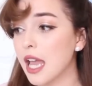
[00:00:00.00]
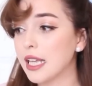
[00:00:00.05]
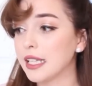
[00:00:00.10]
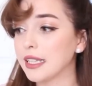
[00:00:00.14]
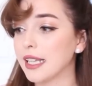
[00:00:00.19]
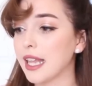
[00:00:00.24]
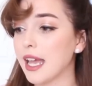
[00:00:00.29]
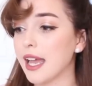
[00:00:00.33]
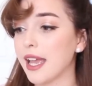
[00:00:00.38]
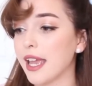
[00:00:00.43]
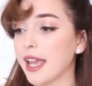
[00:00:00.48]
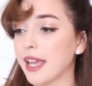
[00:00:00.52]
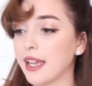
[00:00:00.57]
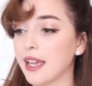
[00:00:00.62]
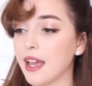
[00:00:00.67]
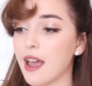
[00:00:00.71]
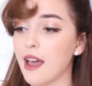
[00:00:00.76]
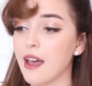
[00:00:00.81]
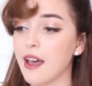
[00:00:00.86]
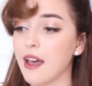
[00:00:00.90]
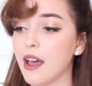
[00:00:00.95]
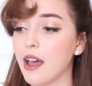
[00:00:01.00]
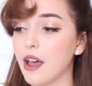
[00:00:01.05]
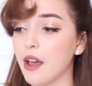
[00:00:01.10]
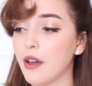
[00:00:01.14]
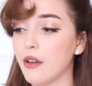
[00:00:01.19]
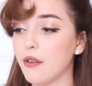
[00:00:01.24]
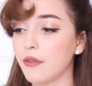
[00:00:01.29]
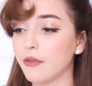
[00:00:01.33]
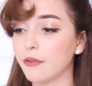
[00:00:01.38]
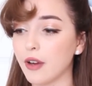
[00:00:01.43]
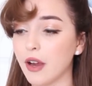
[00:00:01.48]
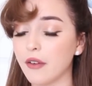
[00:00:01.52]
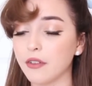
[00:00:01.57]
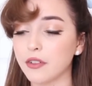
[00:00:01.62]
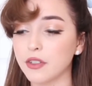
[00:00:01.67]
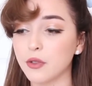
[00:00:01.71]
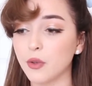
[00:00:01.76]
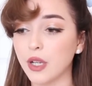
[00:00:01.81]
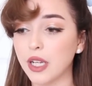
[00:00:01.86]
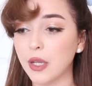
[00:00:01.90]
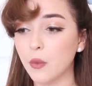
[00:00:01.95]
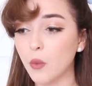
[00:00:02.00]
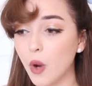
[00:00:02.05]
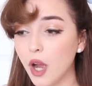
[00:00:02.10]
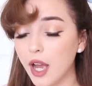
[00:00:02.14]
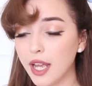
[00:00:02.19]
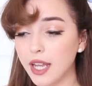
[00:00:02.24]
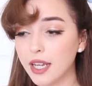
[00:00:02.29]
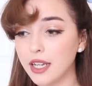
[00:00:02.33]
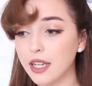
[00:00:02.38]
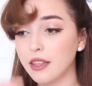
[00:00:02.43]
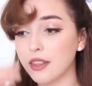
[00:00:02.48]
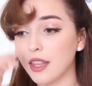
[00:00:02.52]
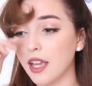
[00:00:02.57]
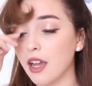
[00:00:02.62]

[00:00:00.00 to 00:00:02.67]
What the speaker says: like Forever 21.